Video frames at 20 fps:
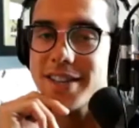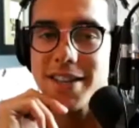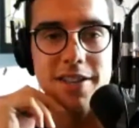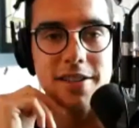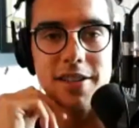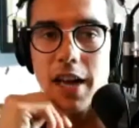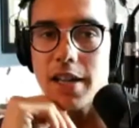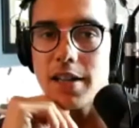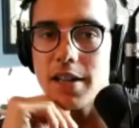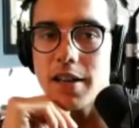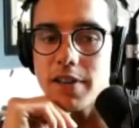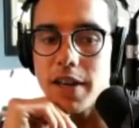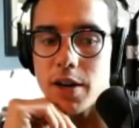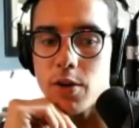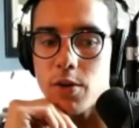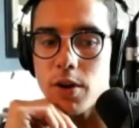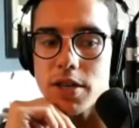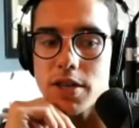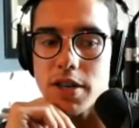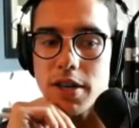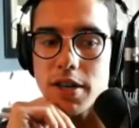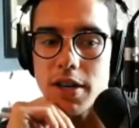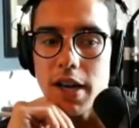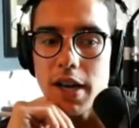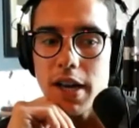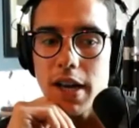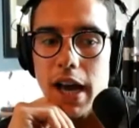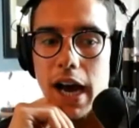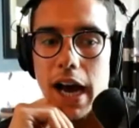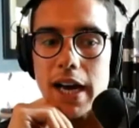I love that question.
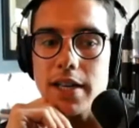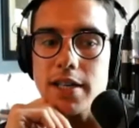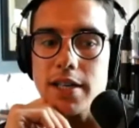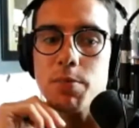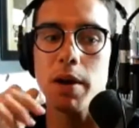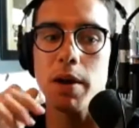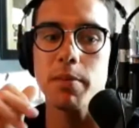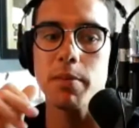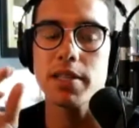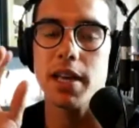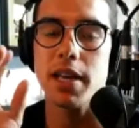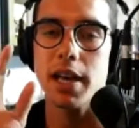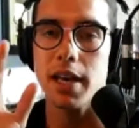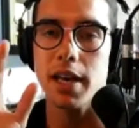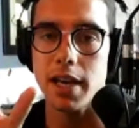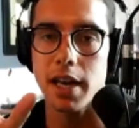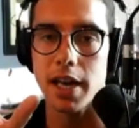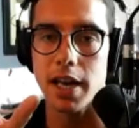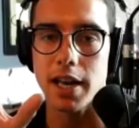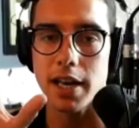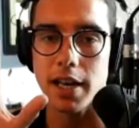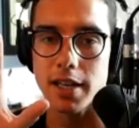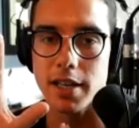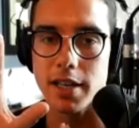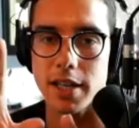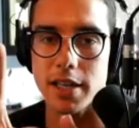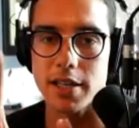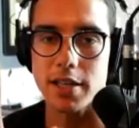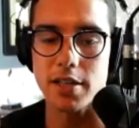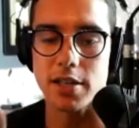I'd probably say, and
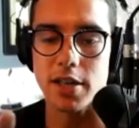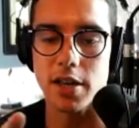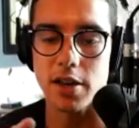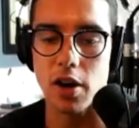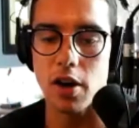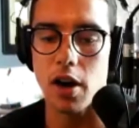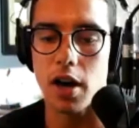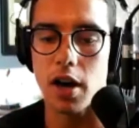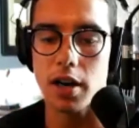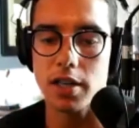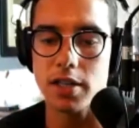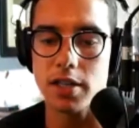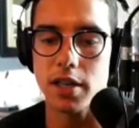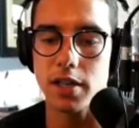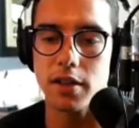this is in all honesty,